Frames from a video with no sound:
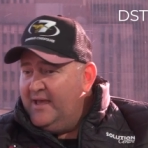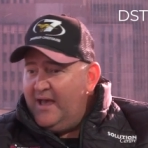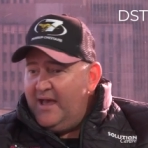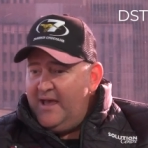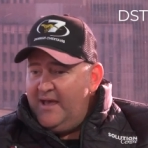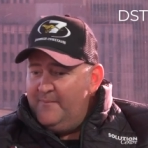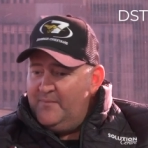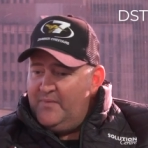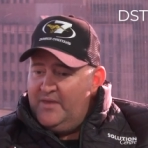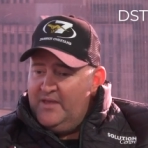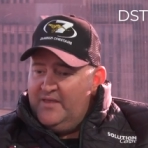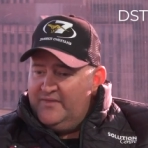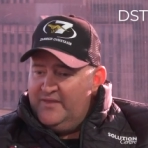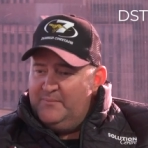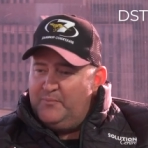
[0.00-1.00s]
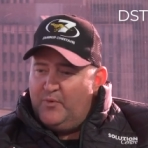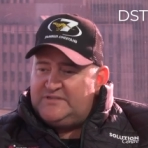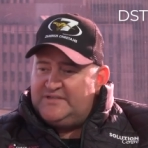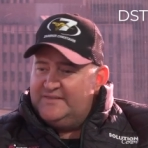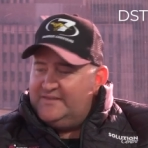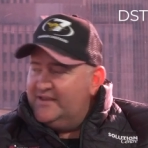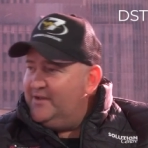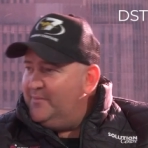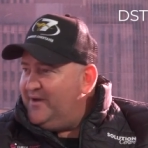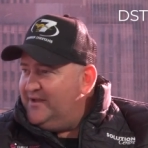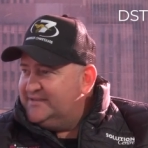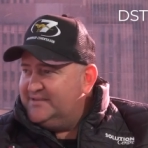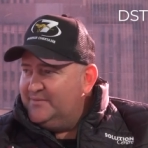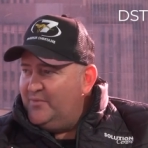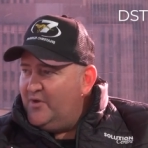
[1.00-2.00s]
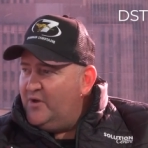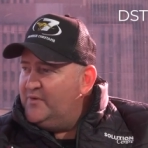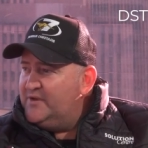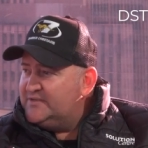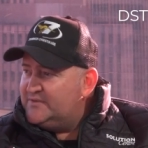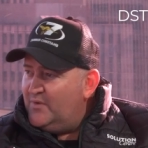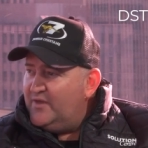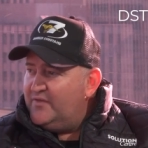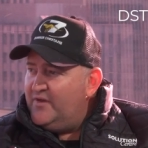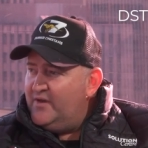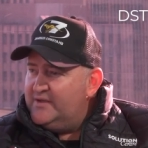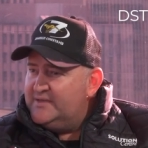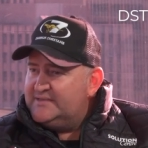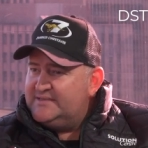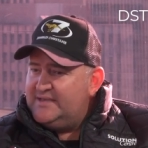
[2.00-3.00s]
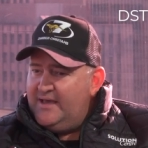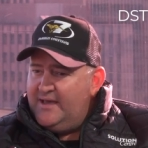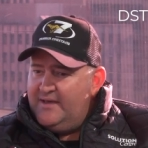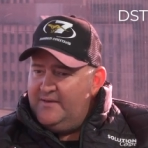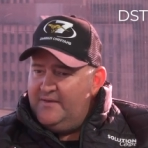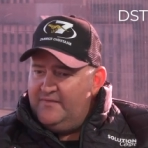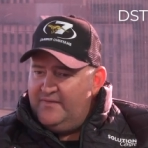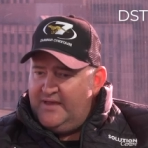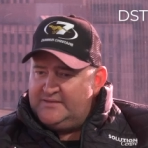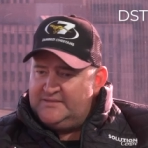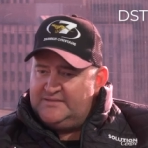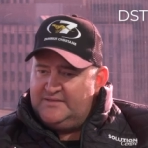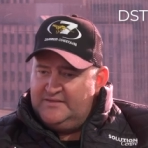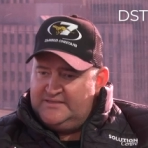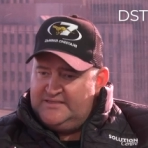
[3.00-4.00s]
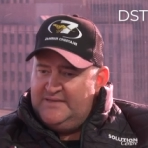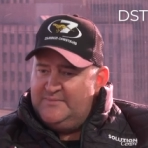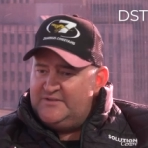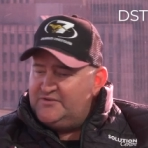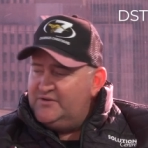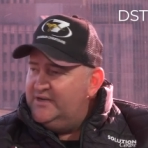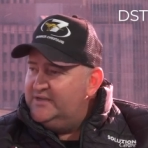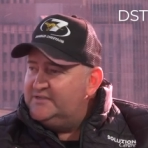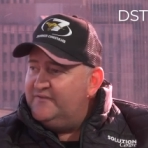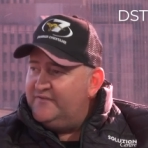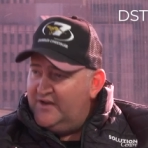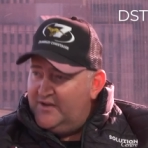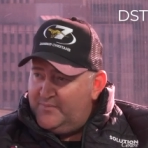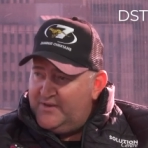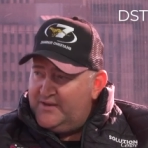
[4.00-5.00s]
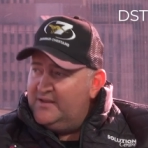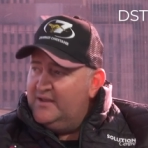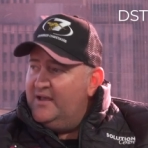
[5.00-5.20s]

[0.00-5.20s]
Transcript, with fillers: Um, the important thing about Zimbabwe as well, though, is uh, that the team is really developing